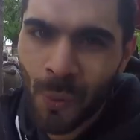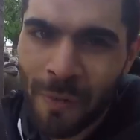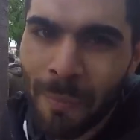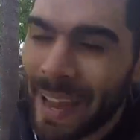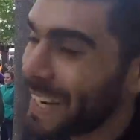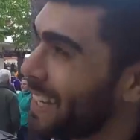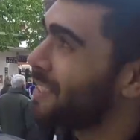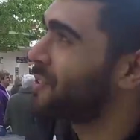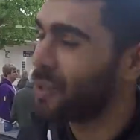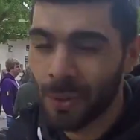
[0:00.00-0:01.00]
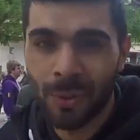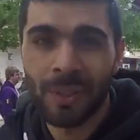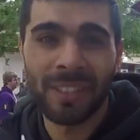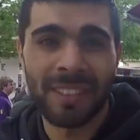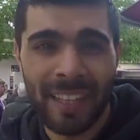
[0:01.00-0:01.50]
We've made it to
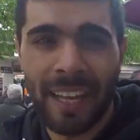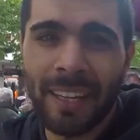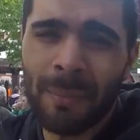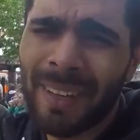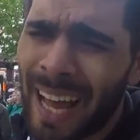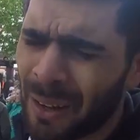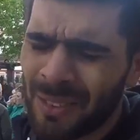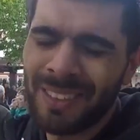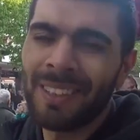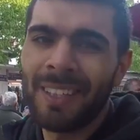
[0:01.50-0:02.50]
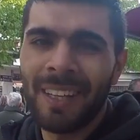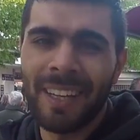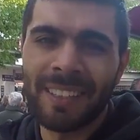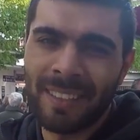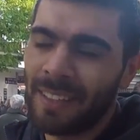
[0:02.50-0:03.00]
the stadium. Now,
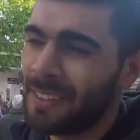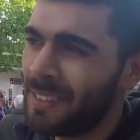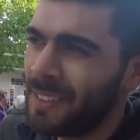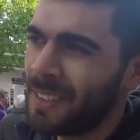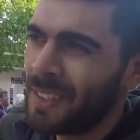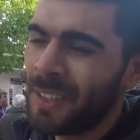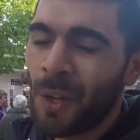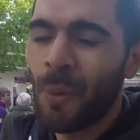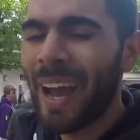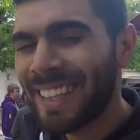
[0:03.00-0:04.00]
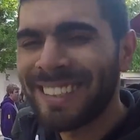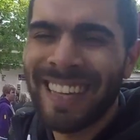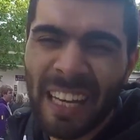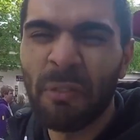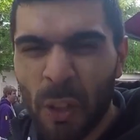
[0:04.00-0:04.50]
listen, we had to
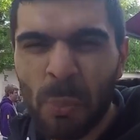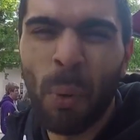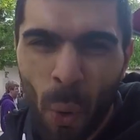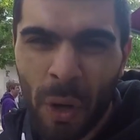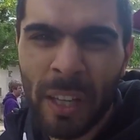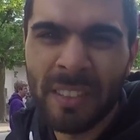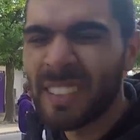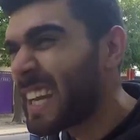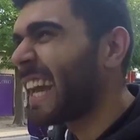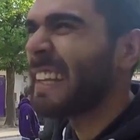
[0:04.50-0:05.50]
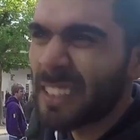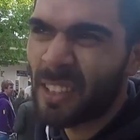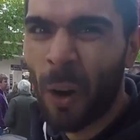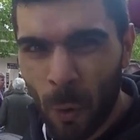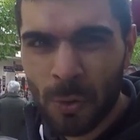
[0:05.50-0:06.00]
tell a few porkies to get
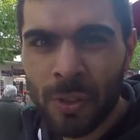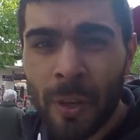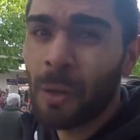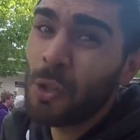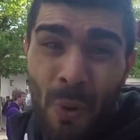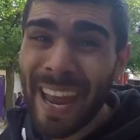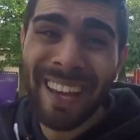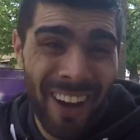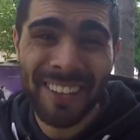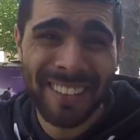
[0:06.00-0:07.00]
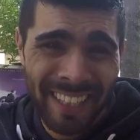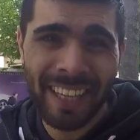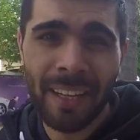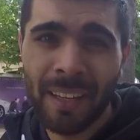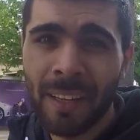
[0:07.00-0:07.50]
this close, because we ain't got a
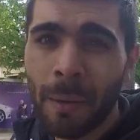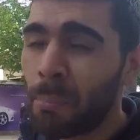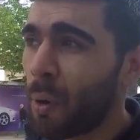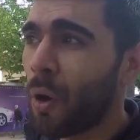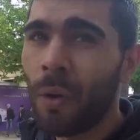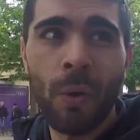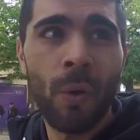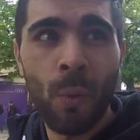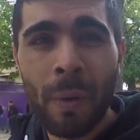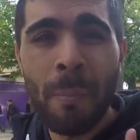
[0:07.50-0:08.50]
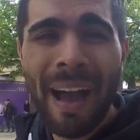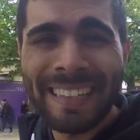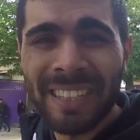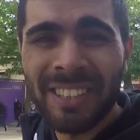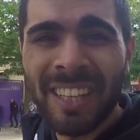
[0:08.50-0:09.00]
ticket, but we
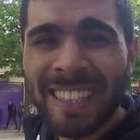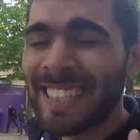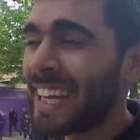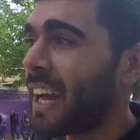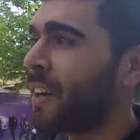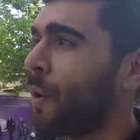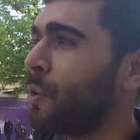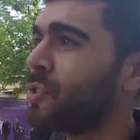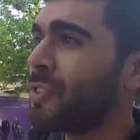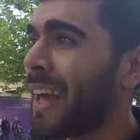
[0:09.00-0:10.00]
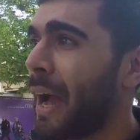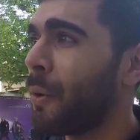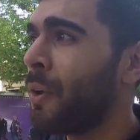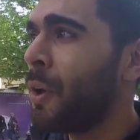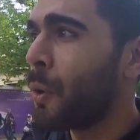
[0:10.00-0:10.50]
managed to get close.
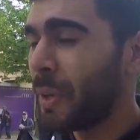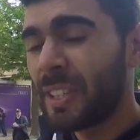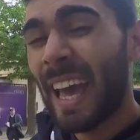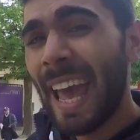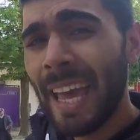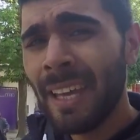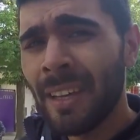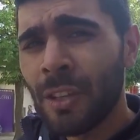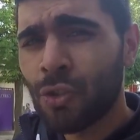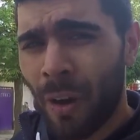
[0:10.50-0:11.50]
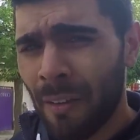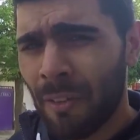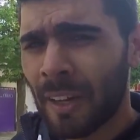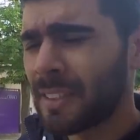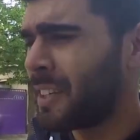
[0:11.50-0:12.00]
Now, we need to A, try and
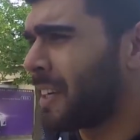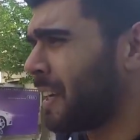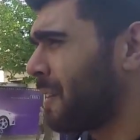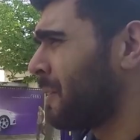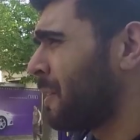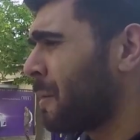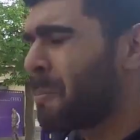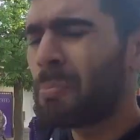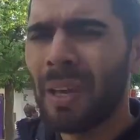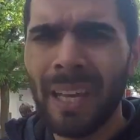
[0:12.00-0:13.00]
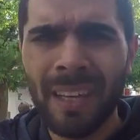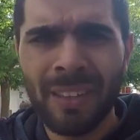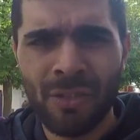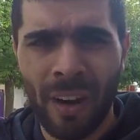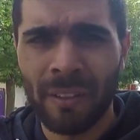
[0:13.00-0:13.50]
find a ticket, B,
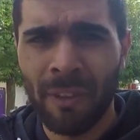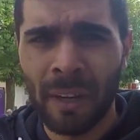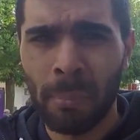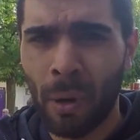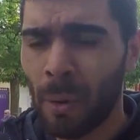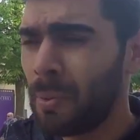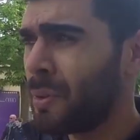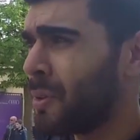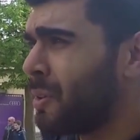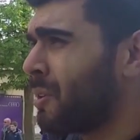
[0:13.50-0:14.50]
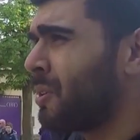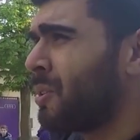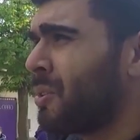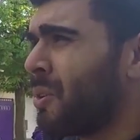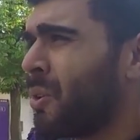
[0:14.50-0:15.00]
try and find a pub,
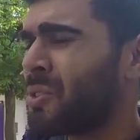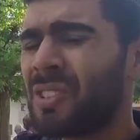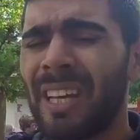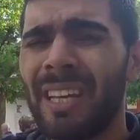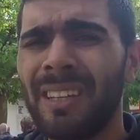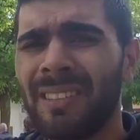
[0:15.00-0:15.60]
or C,